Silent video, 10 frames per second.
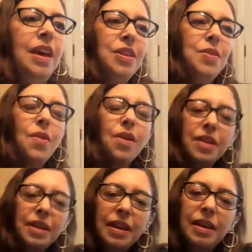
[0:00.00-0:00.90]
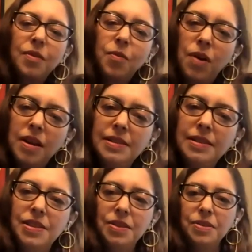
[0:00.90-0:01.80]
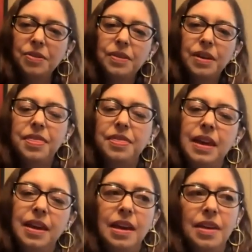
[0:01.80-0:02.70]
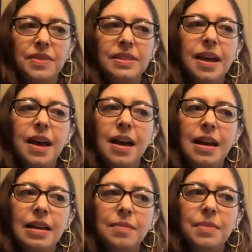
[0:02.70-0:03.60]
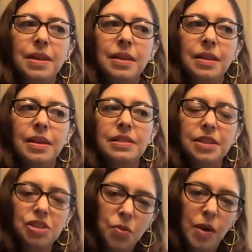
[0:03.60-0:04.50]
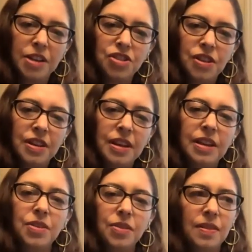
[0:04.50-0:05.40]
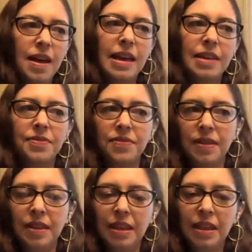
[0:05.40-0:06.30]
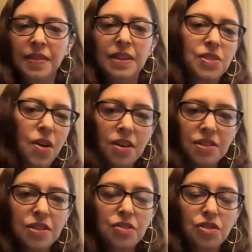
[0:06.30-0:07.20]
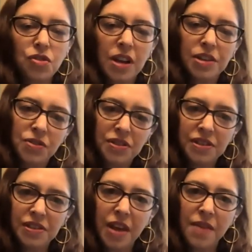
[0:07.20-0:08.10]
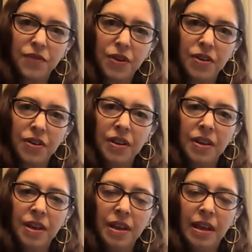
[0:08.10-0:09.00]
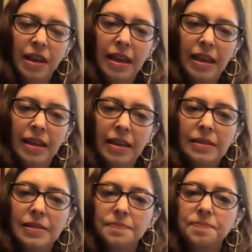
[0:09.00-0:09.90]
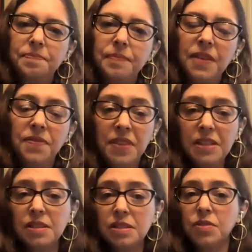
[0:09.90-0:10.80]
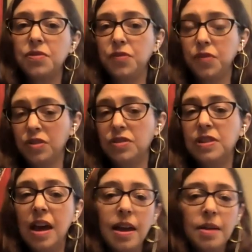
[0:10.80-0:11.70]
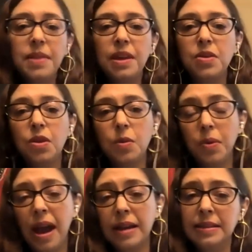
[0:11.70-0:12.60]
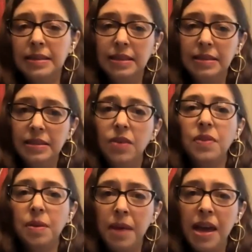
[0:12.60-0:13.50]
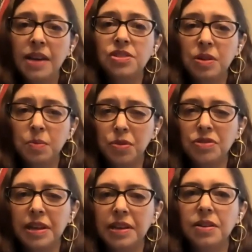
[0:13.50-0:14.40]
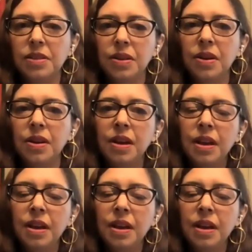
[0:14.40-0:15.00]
you're going to want to think of a time, a situation in your life that's causing you stress or discomfort. And if this is the first time that you are practicing self-compassion in particular,